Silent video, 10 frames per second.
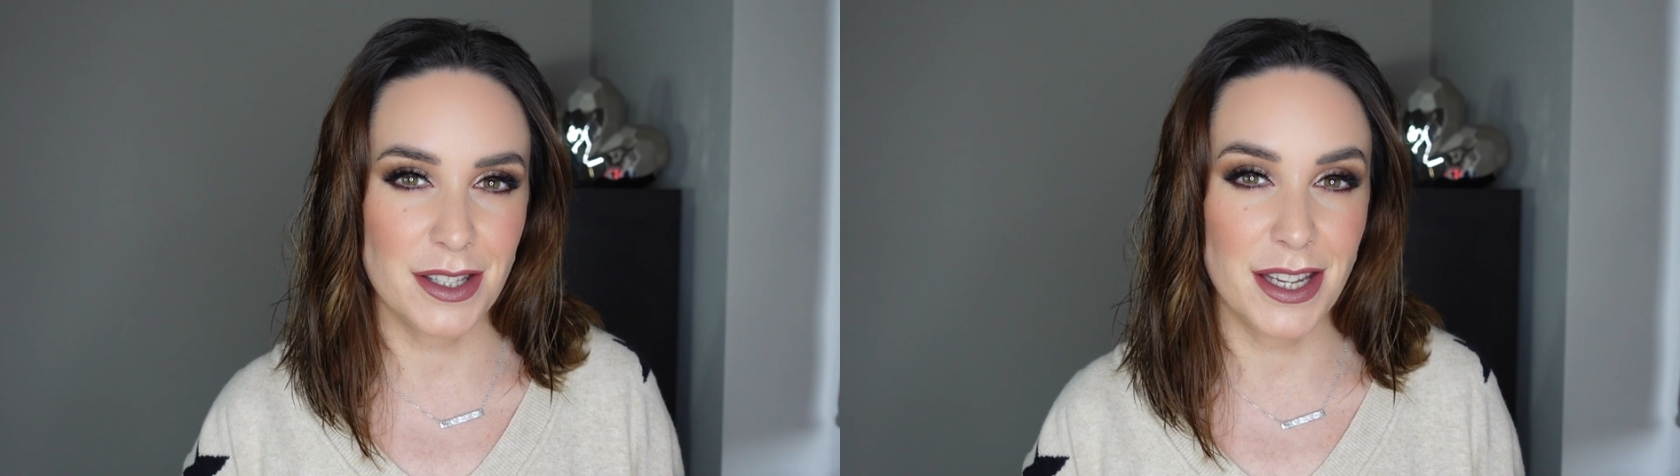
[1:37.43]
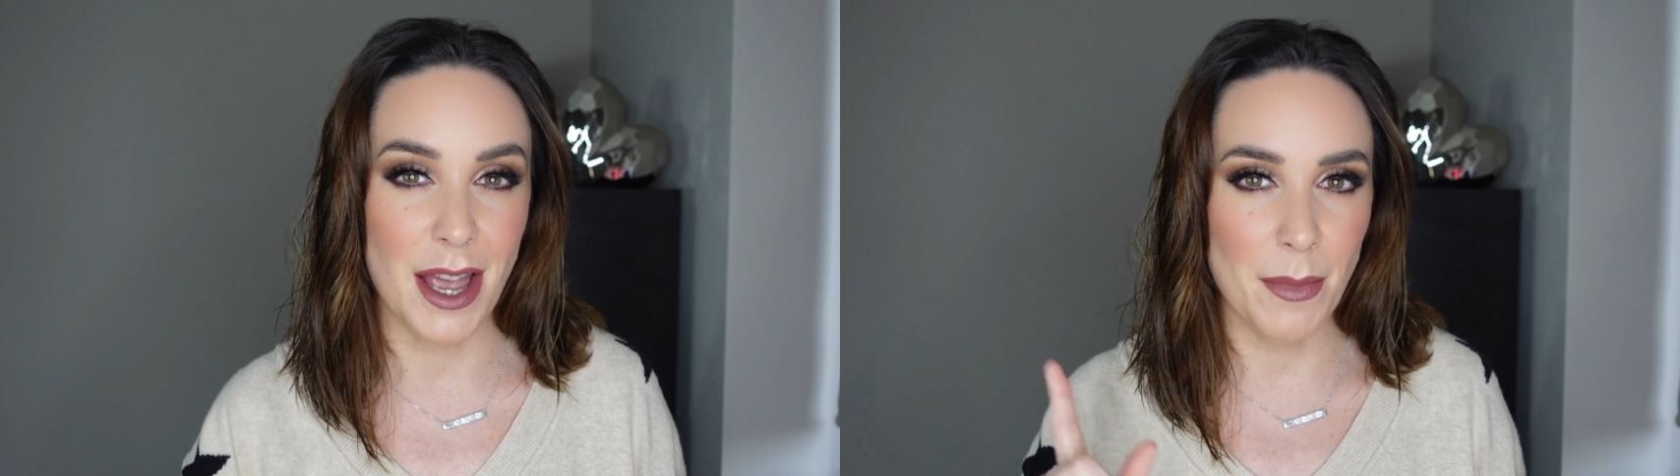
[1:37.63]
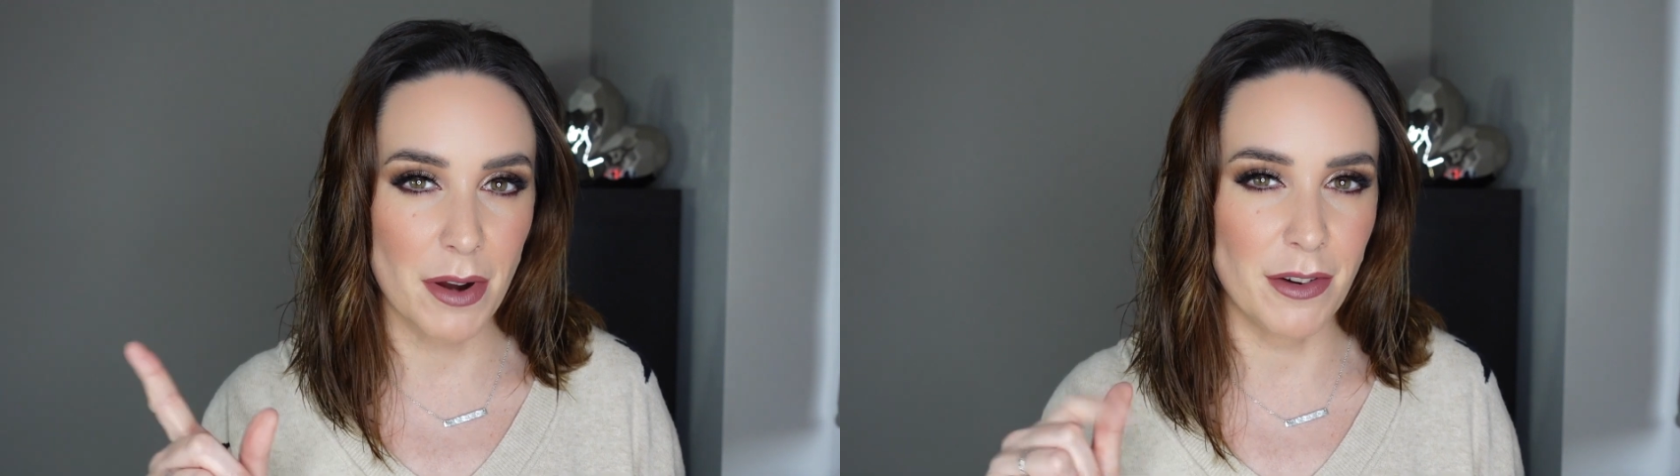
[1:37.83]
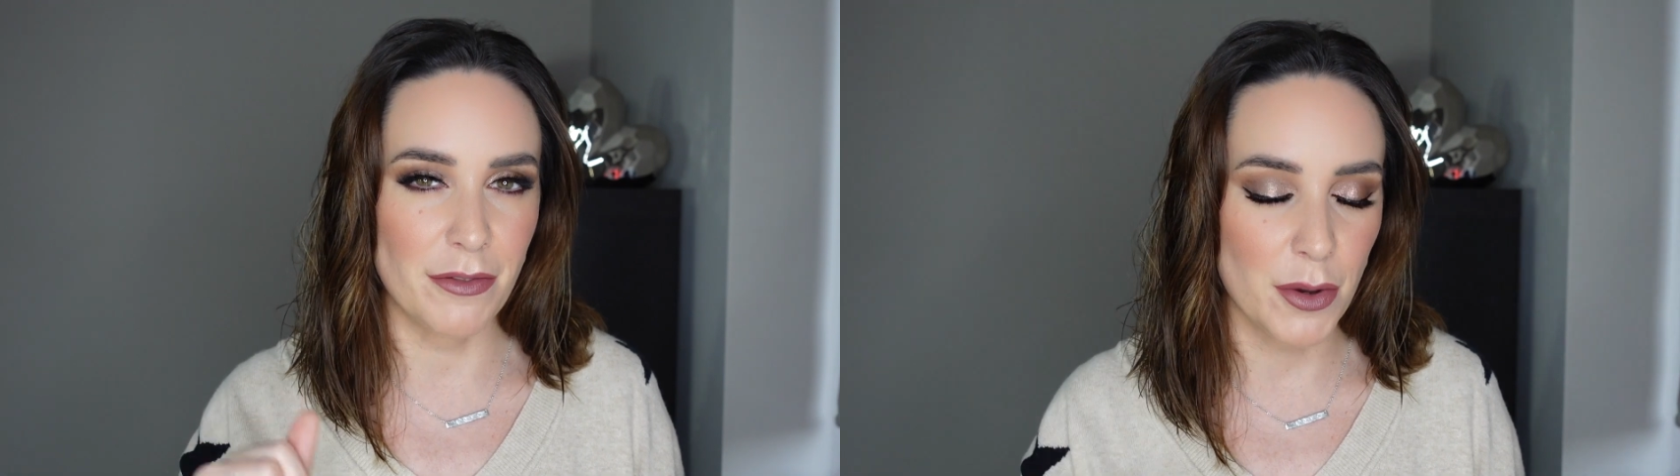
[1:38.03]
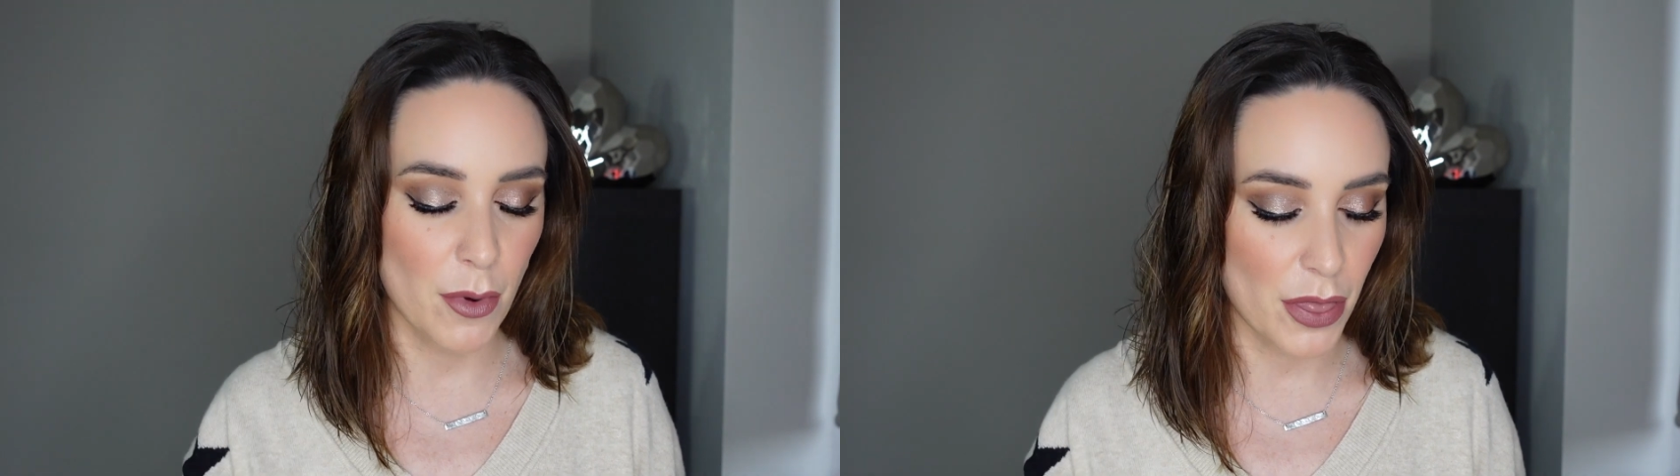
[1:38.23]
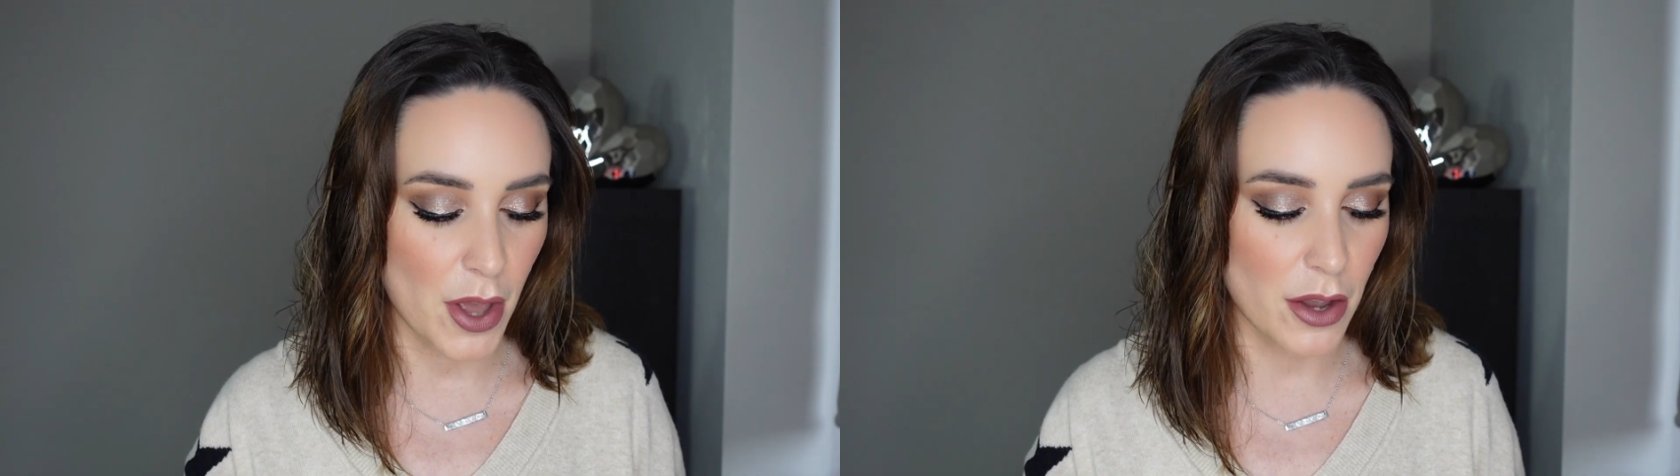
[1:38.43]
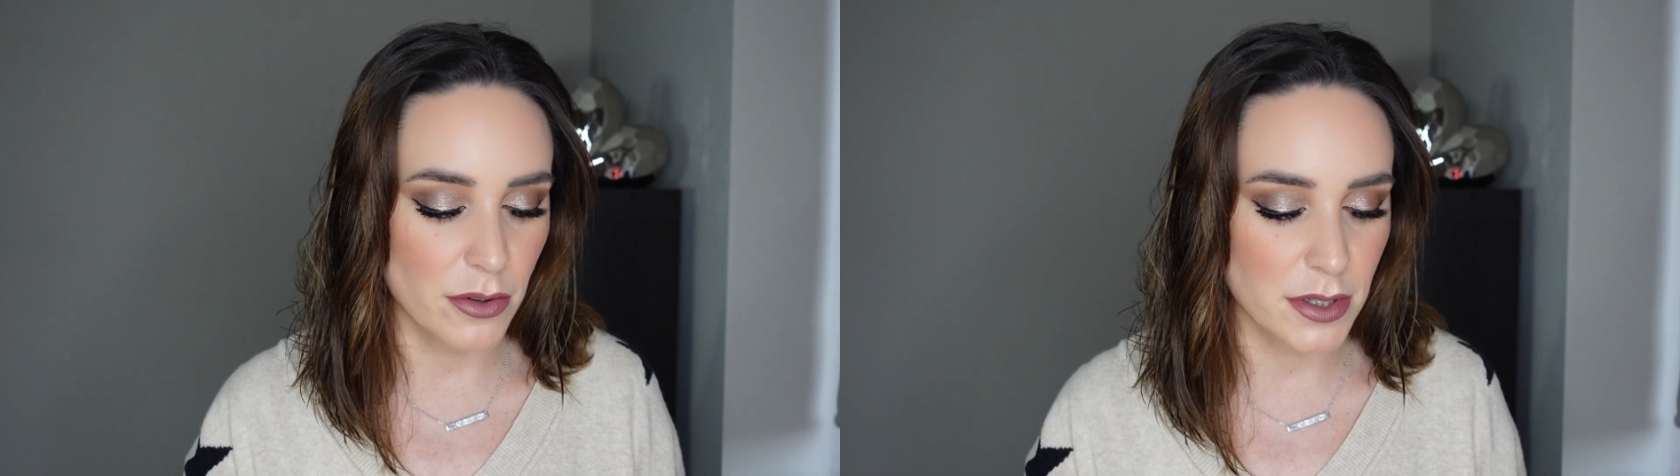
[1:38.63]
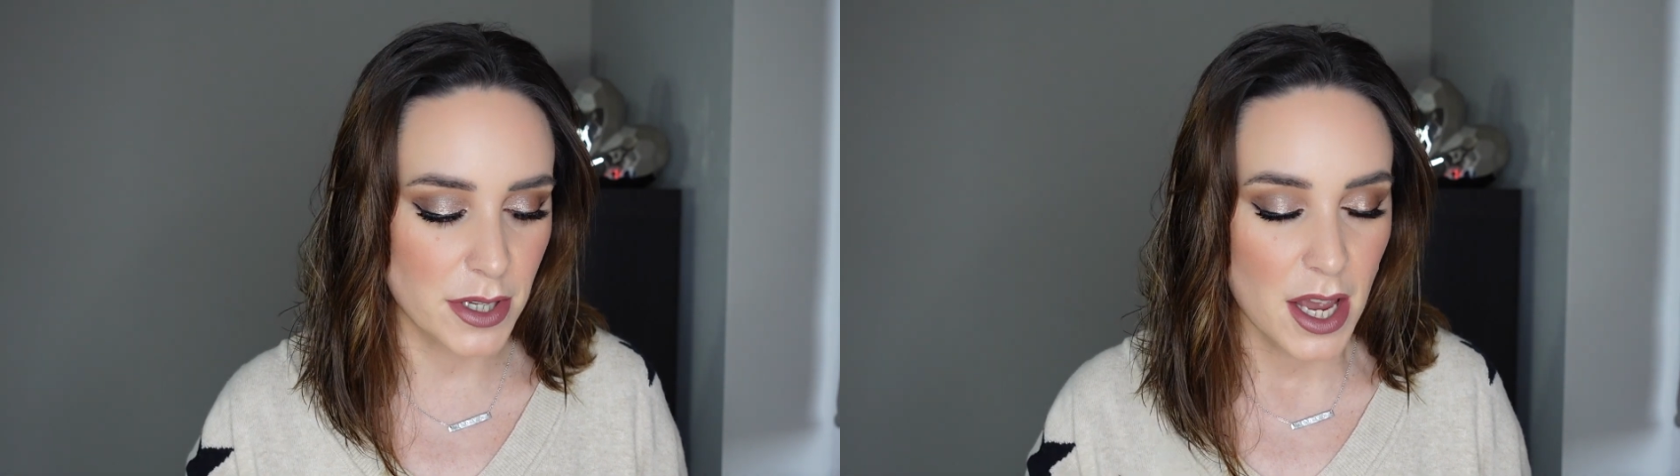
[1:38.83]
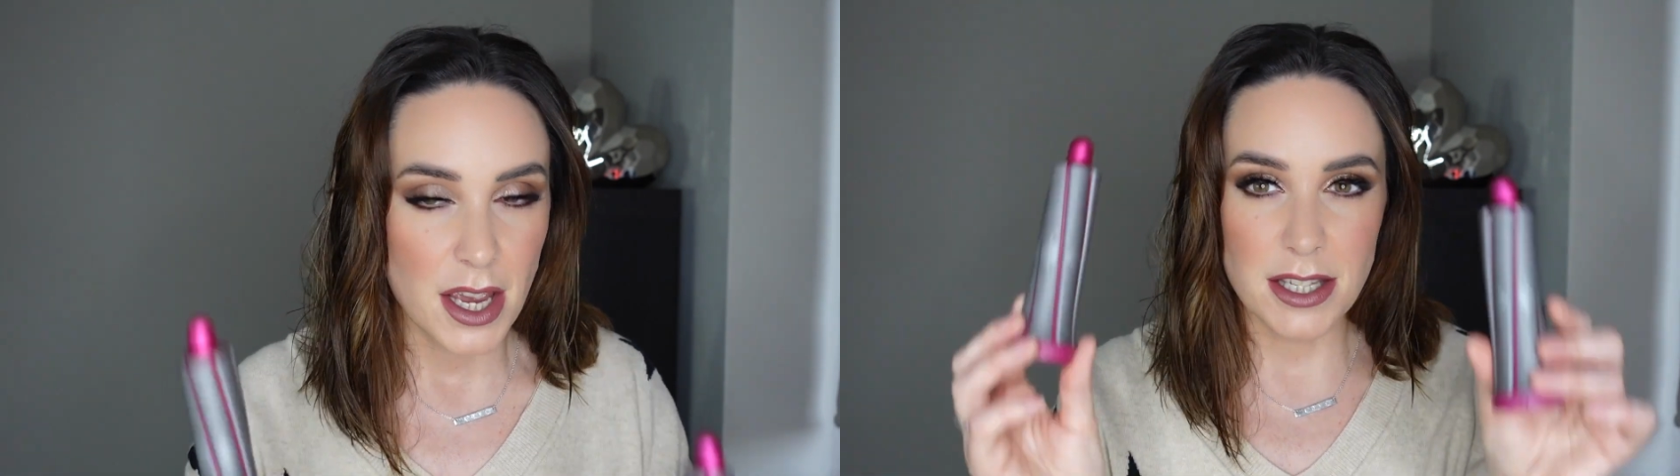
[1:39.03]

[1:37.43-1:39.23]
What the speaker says: to get my review on those.